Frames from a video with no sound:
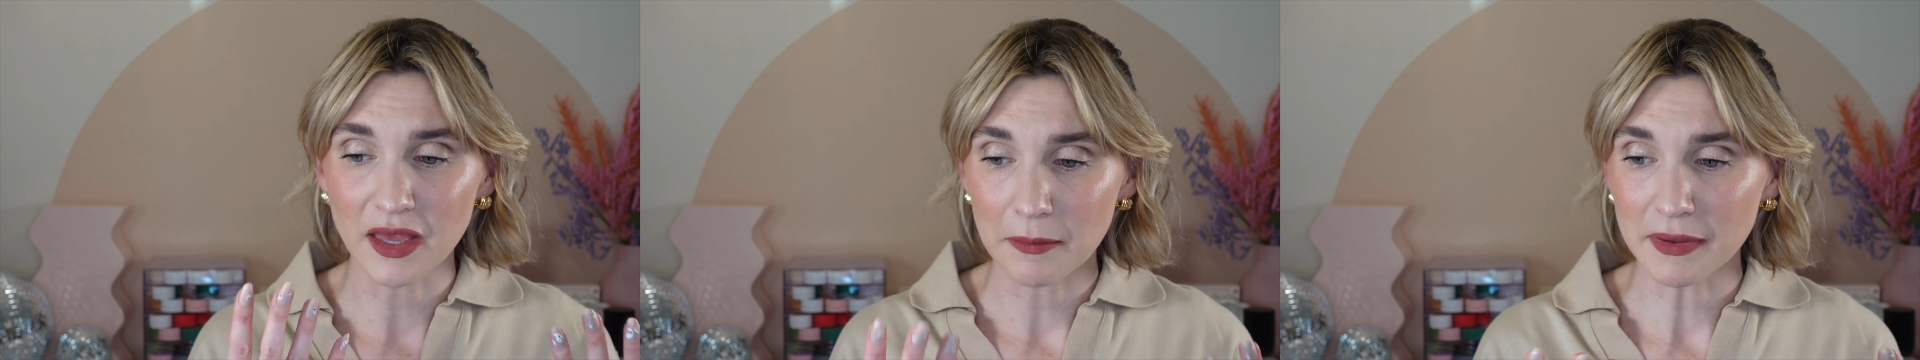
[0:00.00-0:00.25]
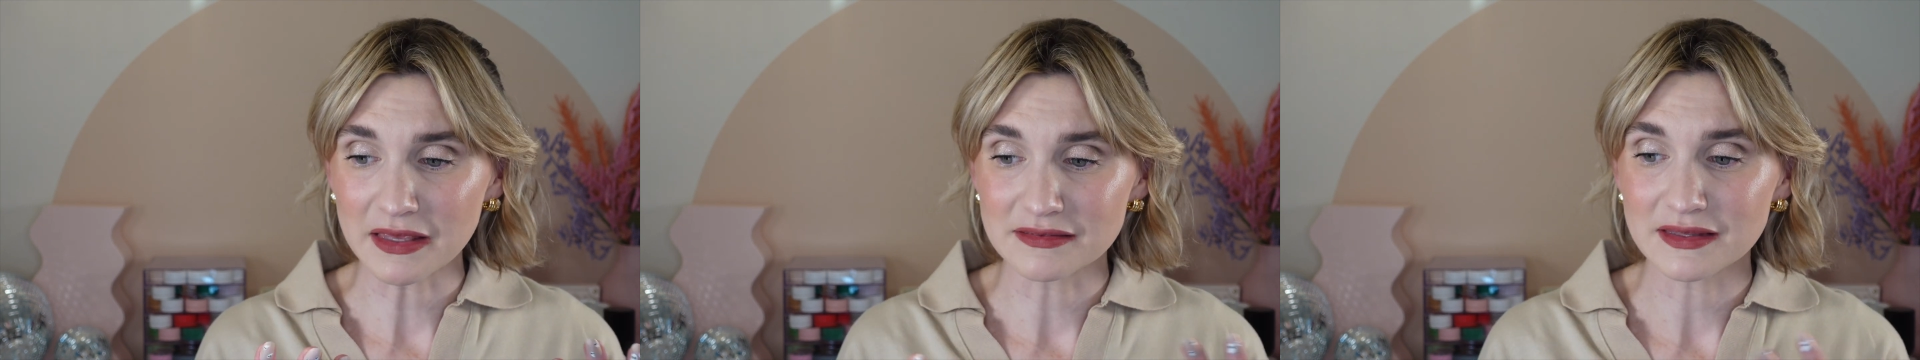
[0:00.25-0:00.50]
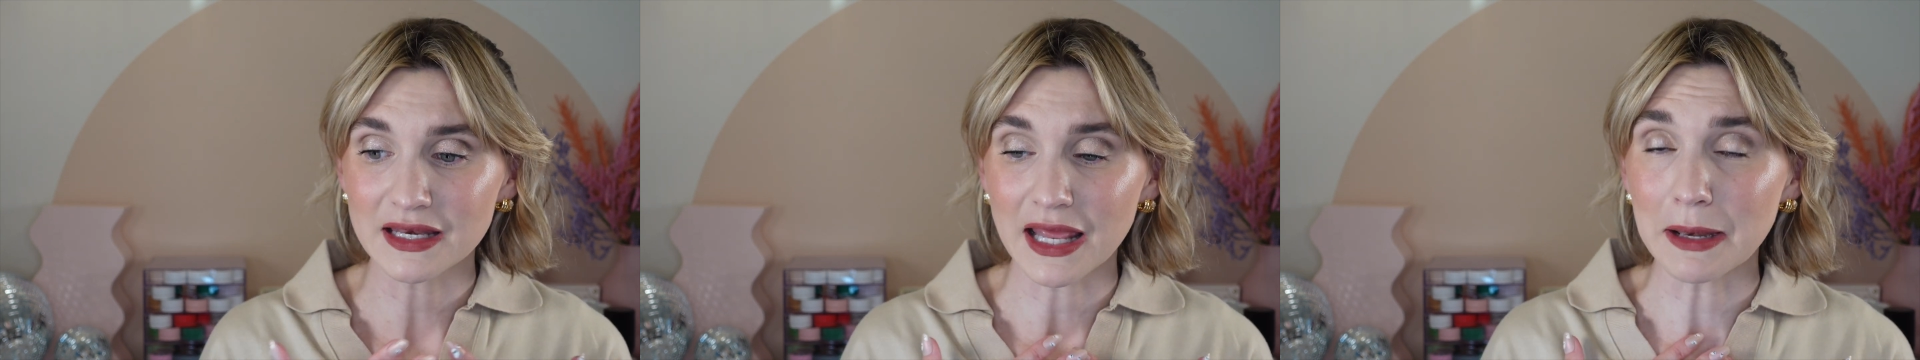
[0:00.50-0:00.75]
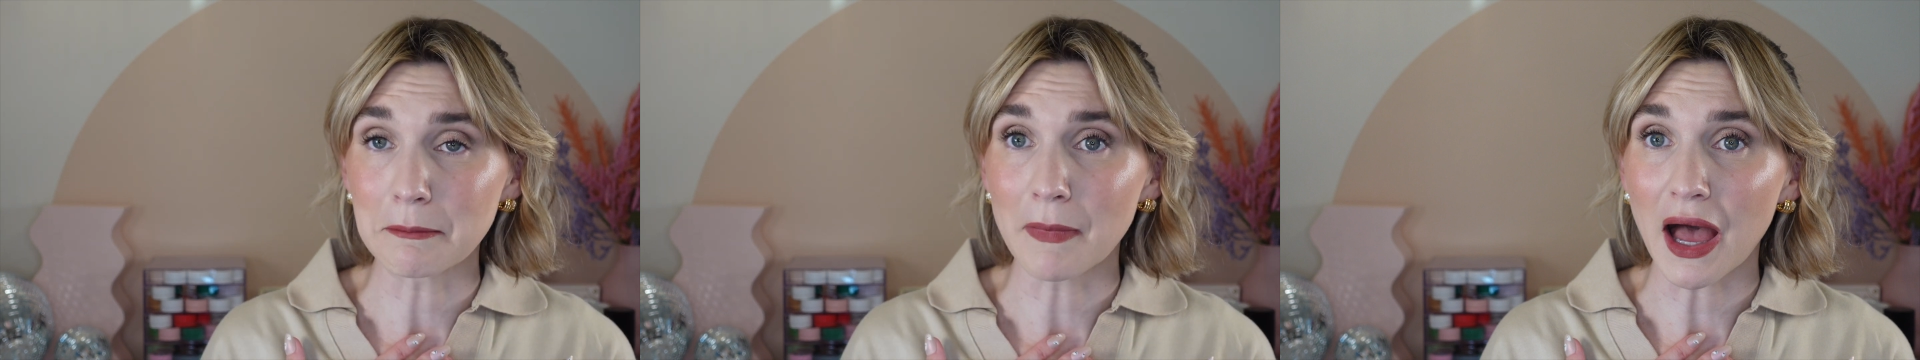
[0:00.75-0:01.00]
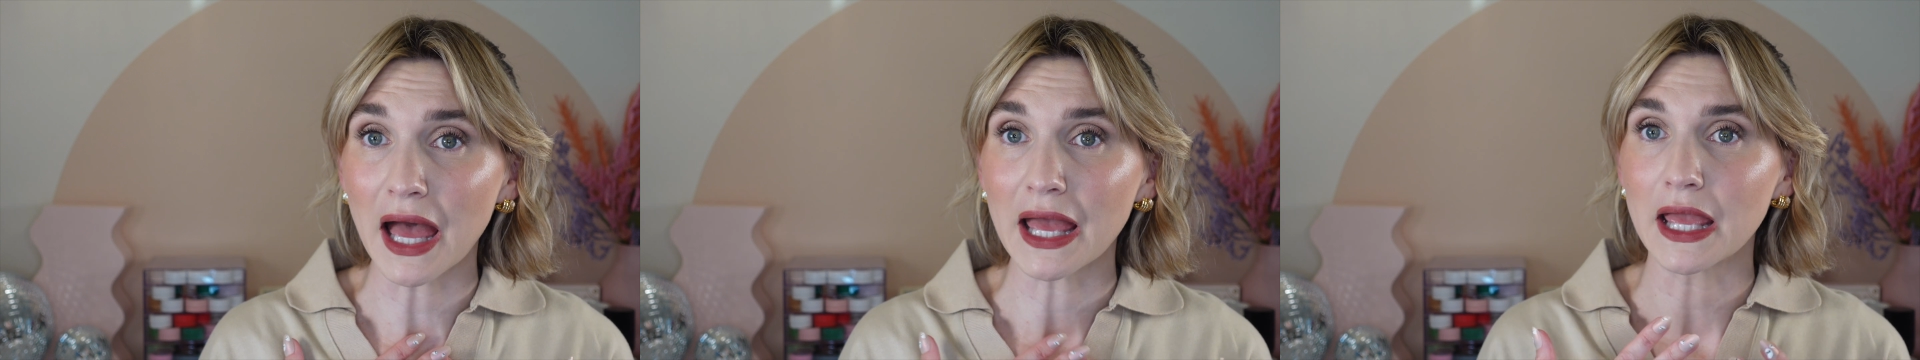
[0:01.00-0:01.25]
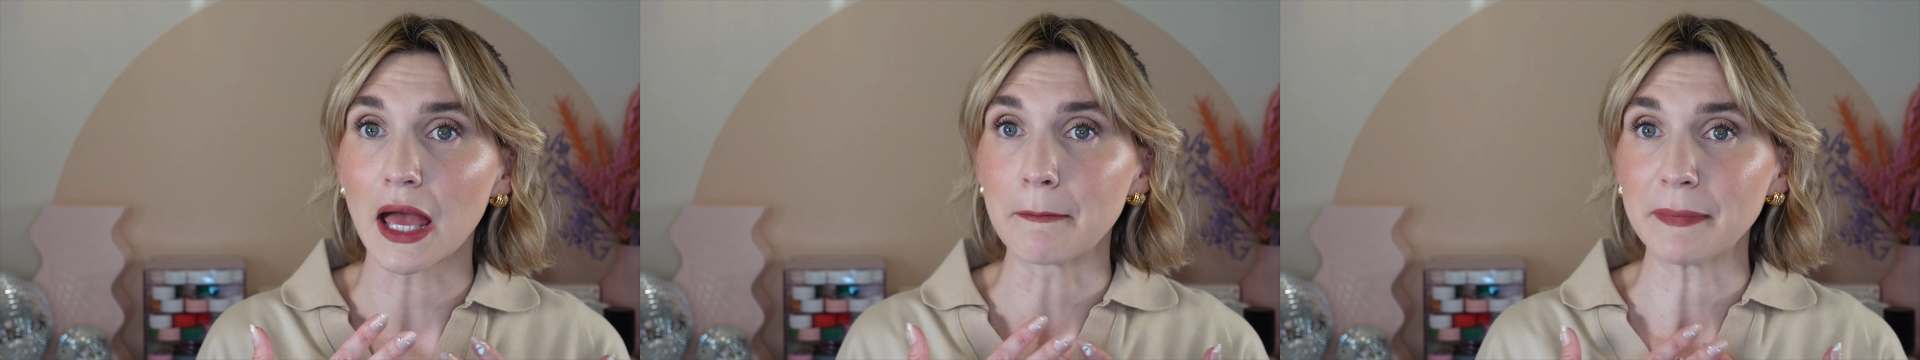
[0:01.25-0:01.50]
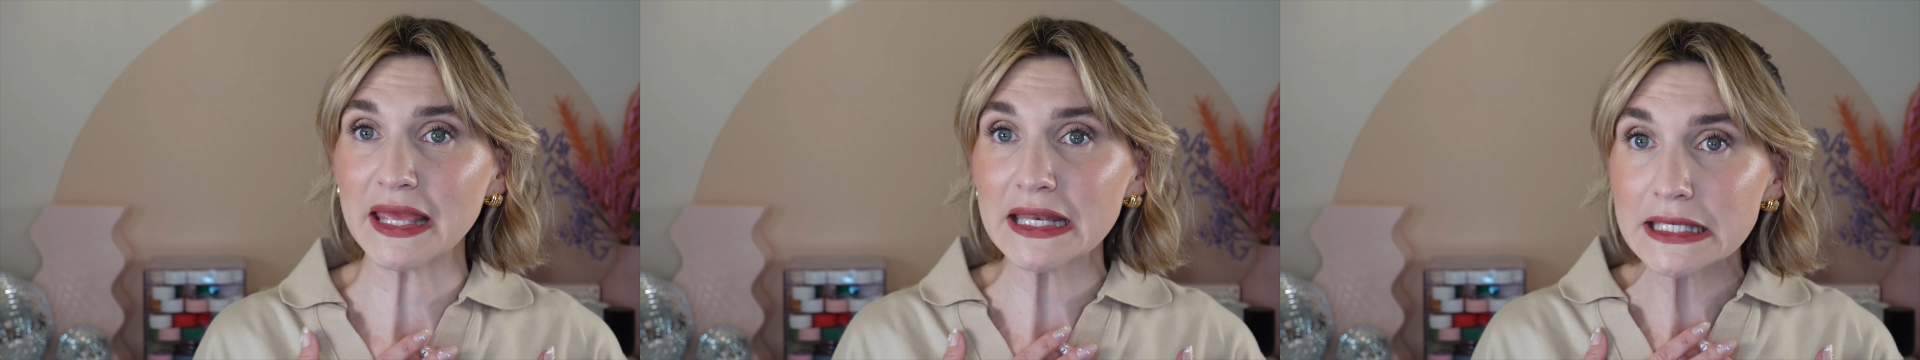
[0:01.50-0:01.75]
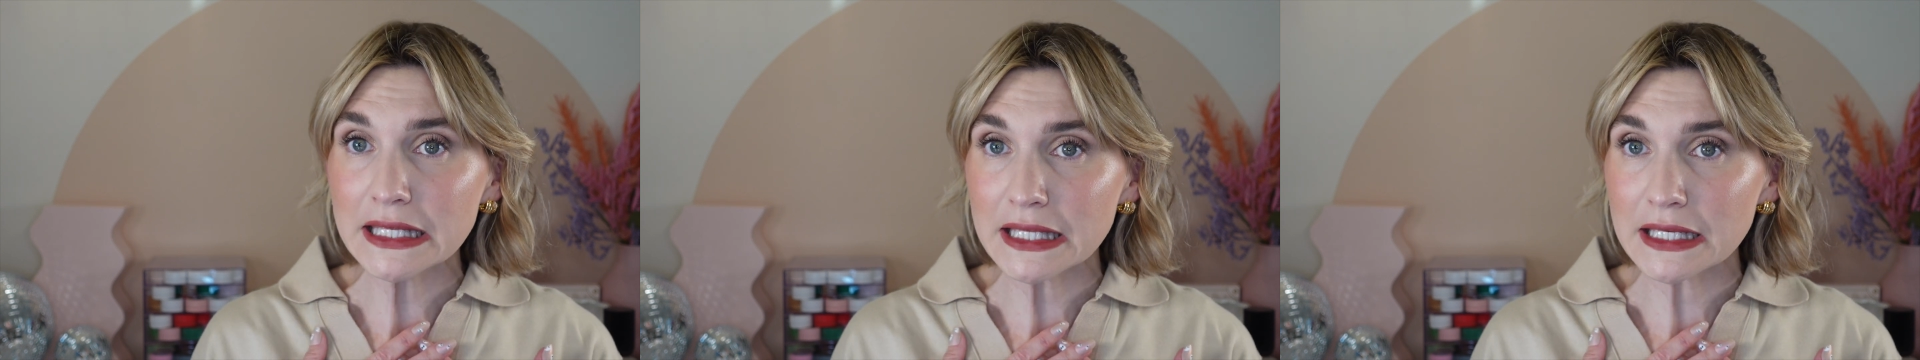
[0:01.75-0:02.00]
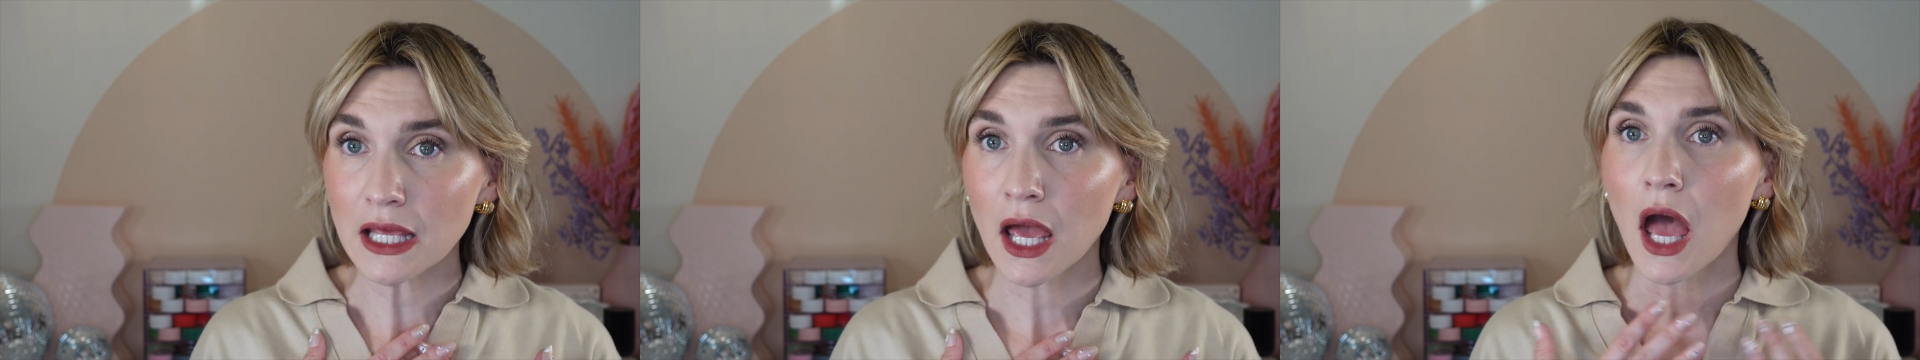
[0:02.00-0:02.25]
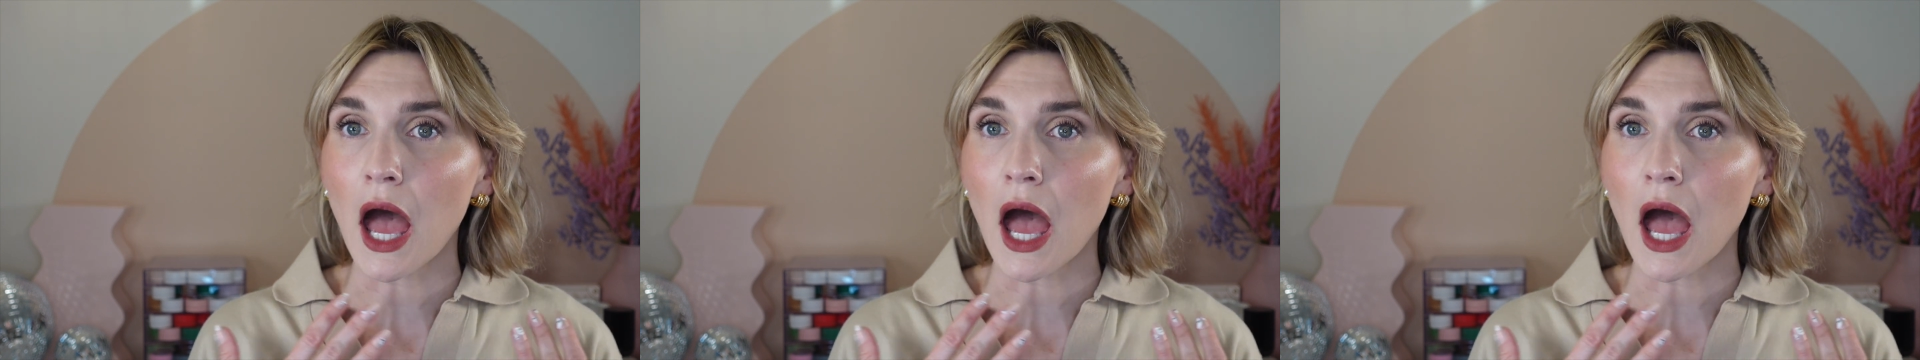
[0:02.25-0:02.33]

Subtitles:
amazing in my opinion.